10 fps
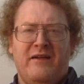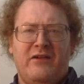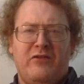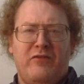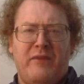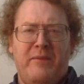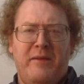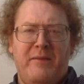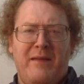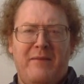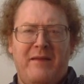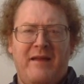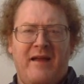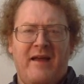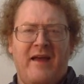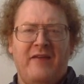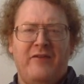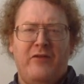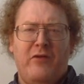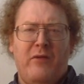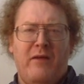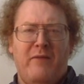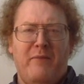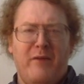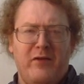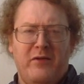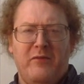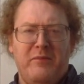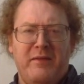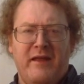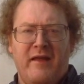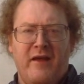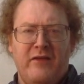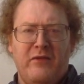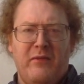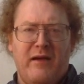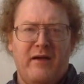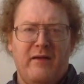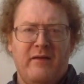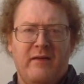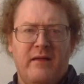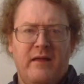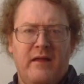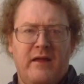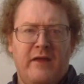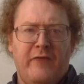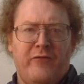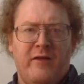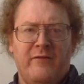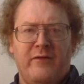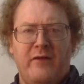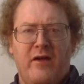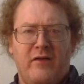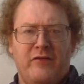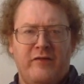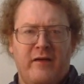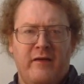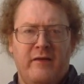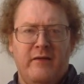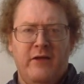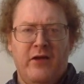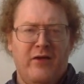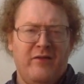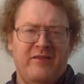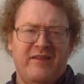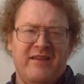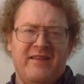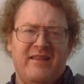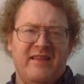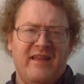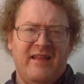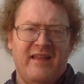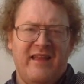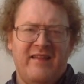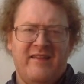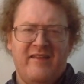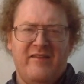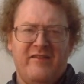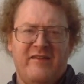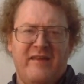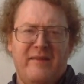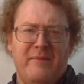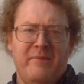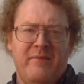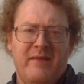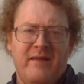creepy, maybe. I just don't know why a mother would be in underwear in front of her young son. You know, it doesn't seem,